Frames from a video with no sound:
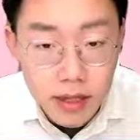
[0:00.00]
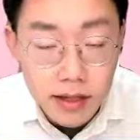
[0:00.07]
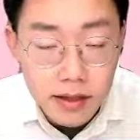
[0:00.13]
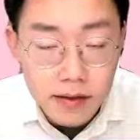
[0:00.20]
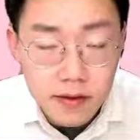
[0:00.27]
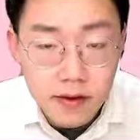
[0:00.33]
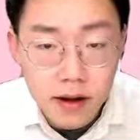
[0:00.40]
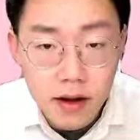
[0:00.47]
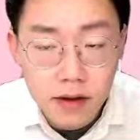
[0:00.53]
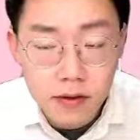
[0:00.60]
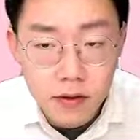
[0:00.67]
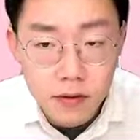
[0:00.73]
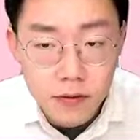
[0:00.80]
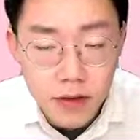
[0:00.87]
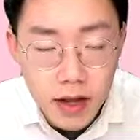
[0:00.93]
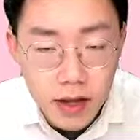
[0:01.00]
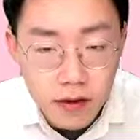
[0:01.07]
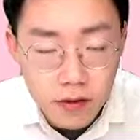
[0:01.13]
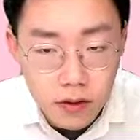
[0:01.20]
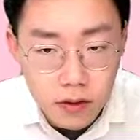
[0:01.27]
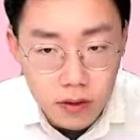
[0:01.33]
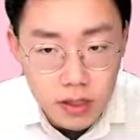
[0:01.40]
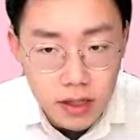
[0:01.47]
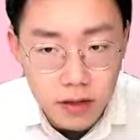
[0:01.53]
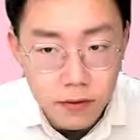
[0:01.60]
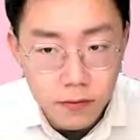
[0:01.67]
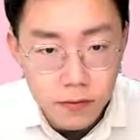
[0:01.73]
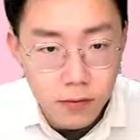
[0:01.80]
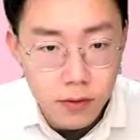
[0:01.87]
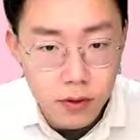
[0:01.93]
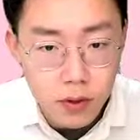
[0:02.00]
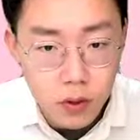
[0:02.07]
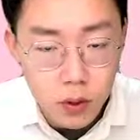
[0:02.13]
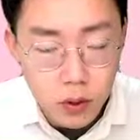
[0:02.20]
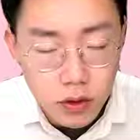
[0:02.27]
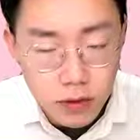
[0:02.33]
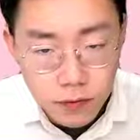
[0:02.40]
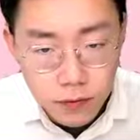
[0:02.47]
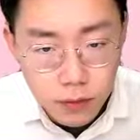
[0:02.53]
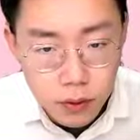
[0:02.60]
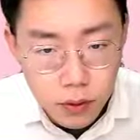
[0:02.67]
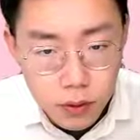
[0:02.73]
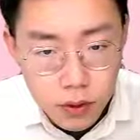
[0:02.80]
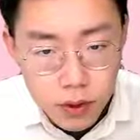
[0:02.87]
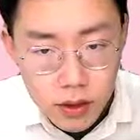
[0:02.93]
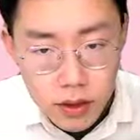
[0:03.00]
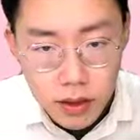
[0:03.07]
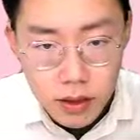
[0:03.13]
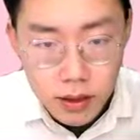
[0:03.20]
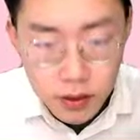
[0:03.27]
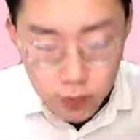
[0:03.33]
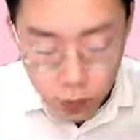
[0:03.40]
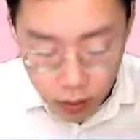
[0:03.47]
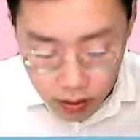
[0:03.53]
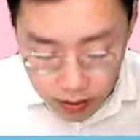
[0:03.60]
size of x coordinate for quadrant 4, this one